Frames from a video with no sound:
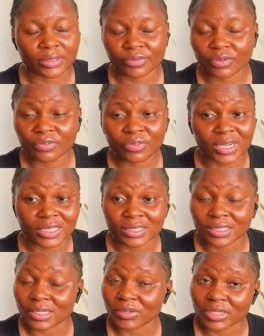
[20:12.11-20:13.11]
Fun fact
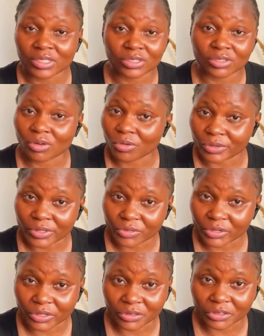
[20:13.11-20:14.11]
is the grass is not always
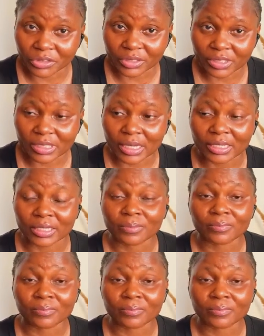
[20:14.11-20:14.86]
greener on the other side.